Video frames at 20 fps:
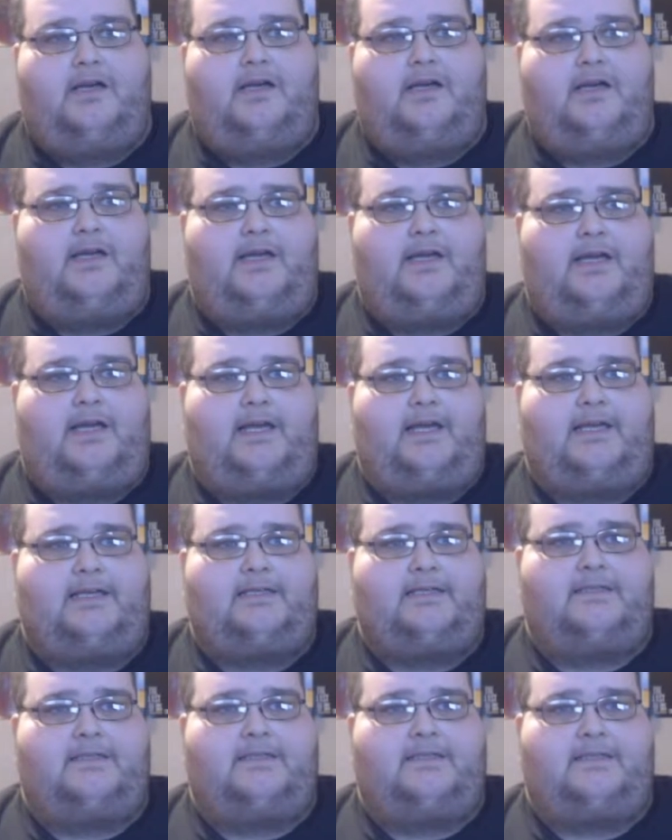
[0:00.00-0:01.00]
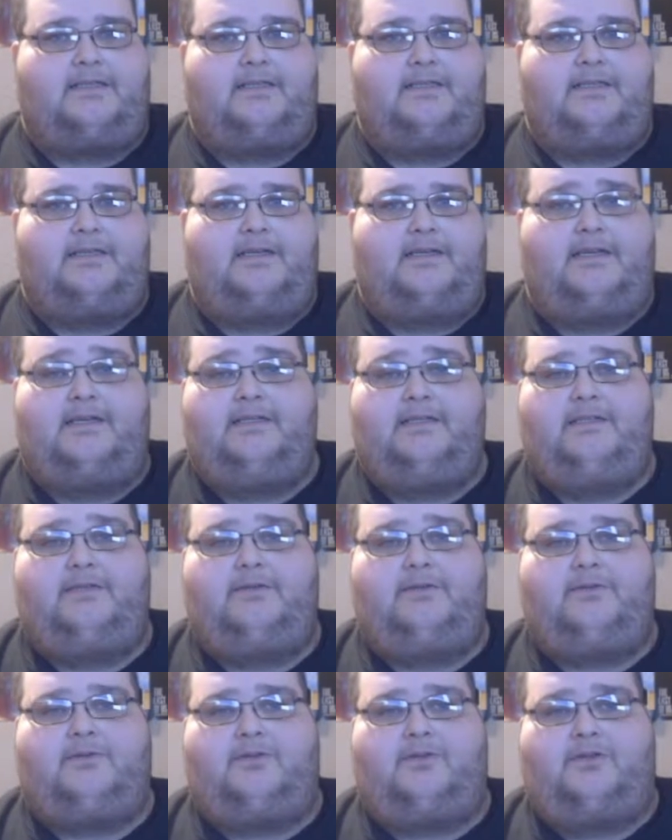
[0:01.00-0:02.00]
his
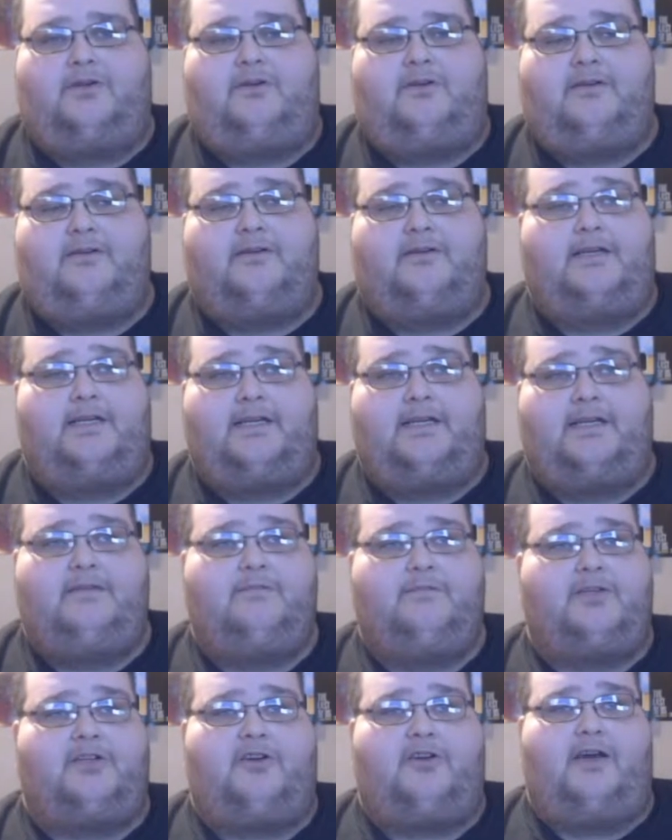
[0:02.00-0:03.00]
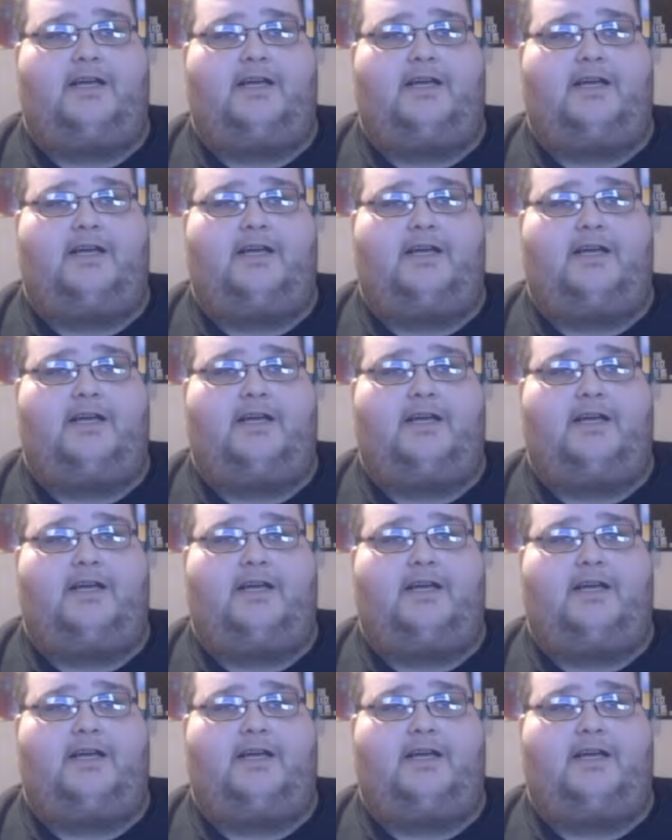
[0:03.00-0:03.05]
his daughter and him are trying